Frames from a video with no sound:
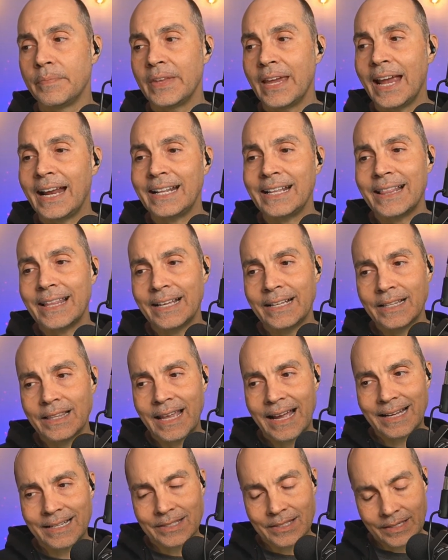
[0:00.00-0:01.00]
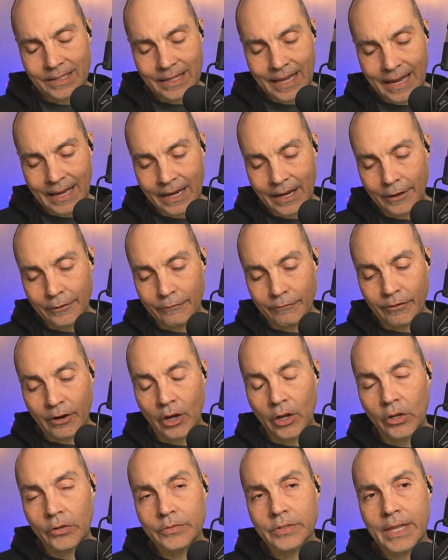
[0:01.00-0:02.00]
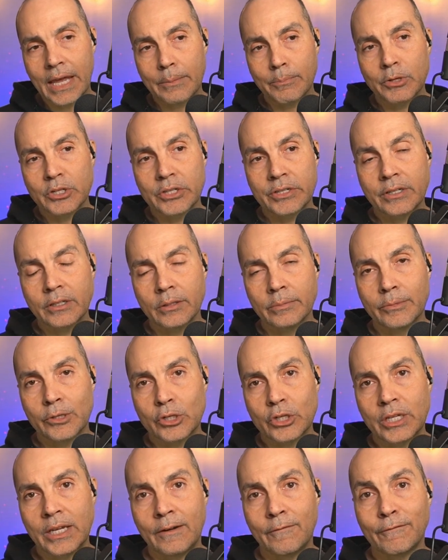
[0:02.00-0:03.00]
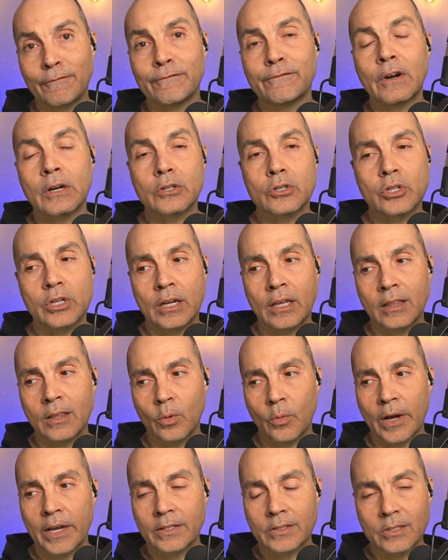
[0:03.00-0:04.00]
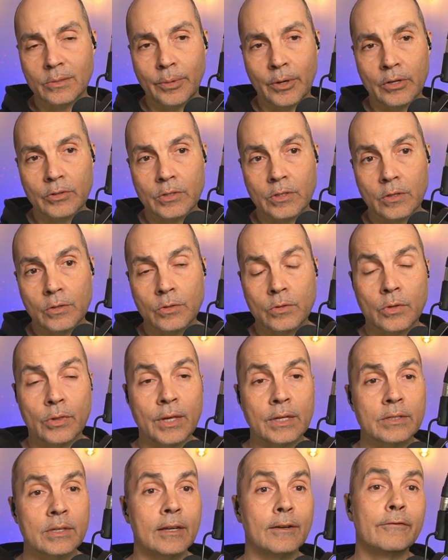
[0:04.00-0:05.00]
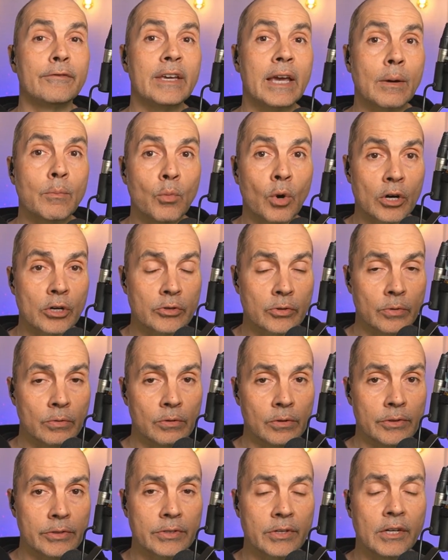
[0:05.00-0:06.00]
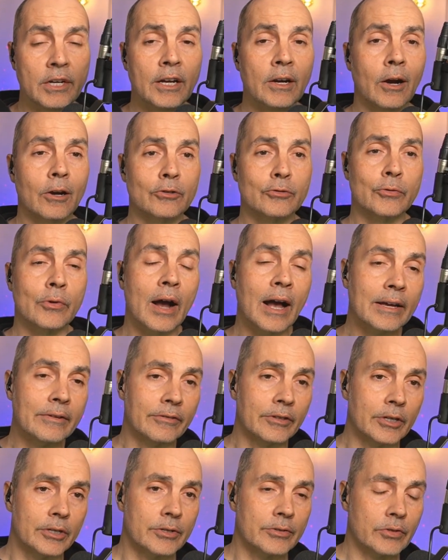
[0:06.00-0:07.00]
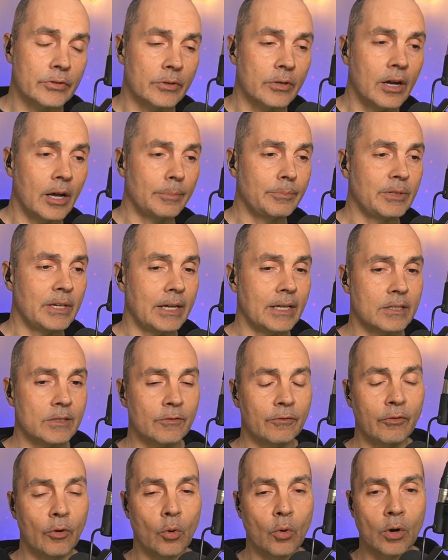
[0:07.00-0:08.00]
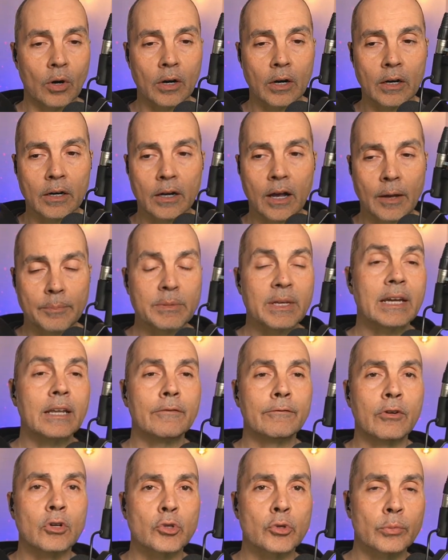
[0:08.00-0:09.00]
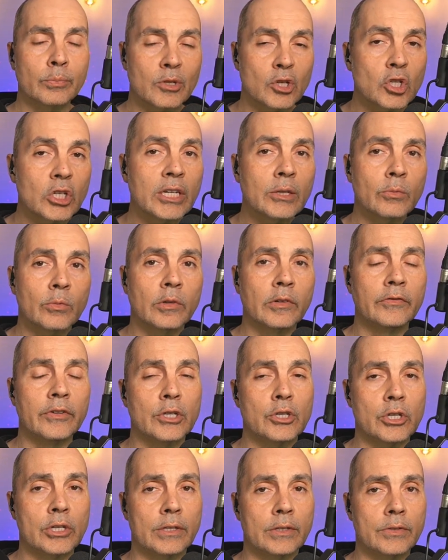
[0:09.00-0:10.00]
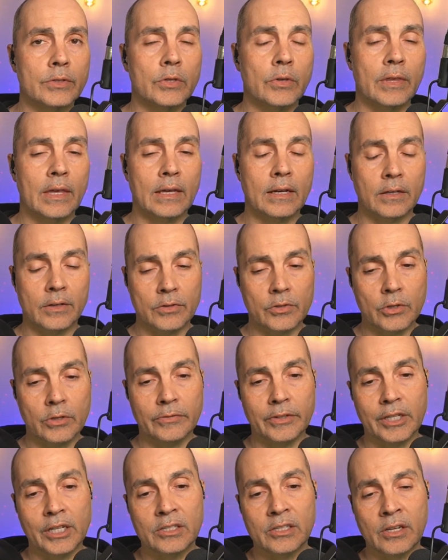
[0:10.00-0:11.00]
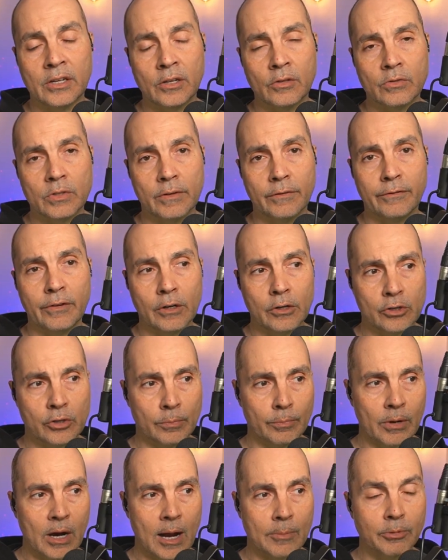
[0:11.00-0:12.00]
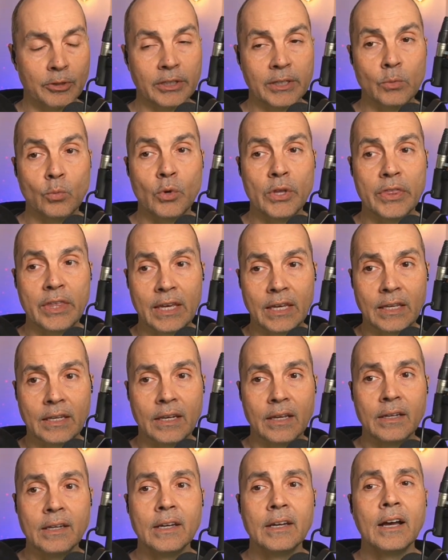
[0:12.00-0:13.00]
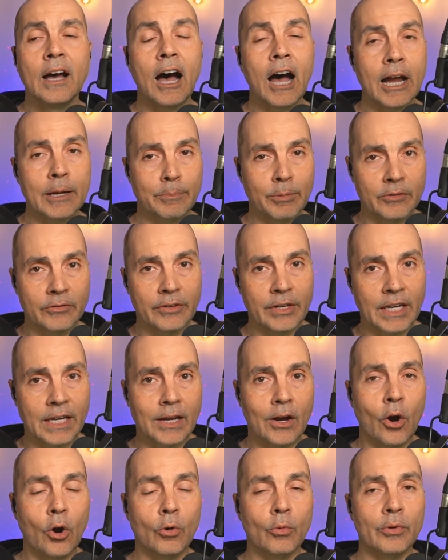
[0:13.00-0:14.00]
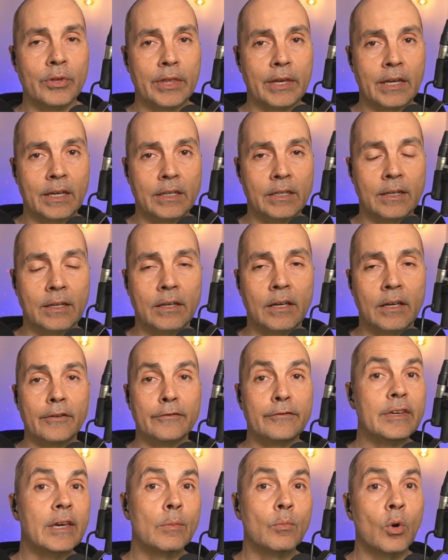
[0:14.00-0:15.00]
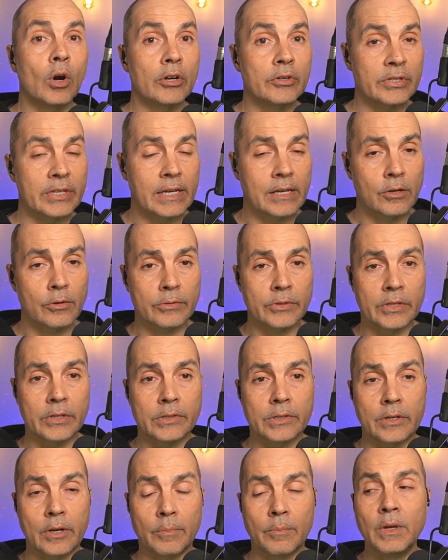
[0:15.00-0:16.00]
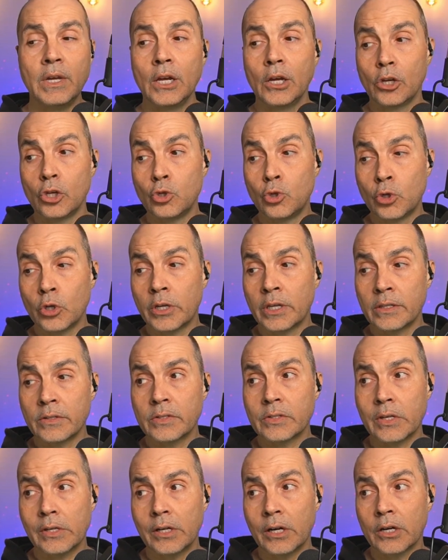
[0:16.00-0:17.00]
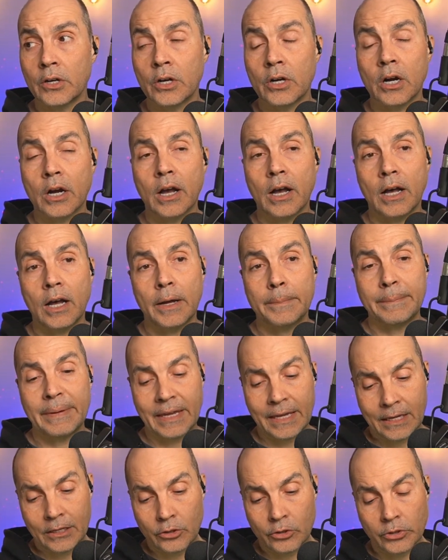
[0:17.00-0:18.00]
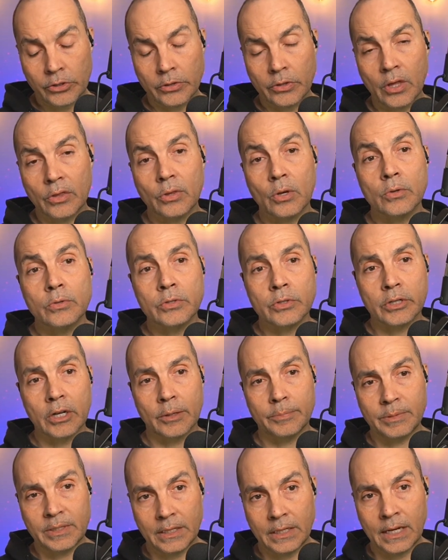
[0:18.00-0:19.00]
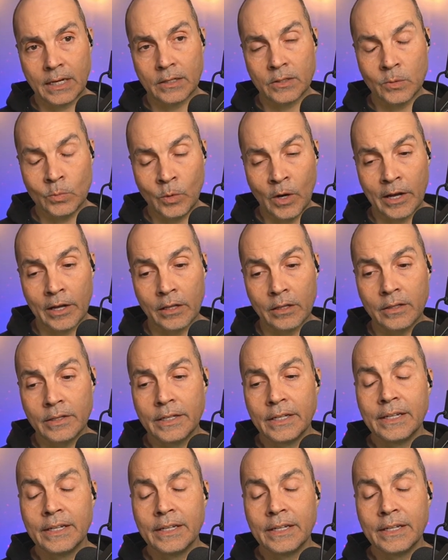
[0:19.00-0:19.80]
Anything that involves that particular machine functioning the way it's supposed to. So things like VMware tools or drivers or updates for updating virtual machine revisions so that a server continues to function properly within Hyper-V or within VMware's ecosystem. You should consider making sure that those are up to date as well.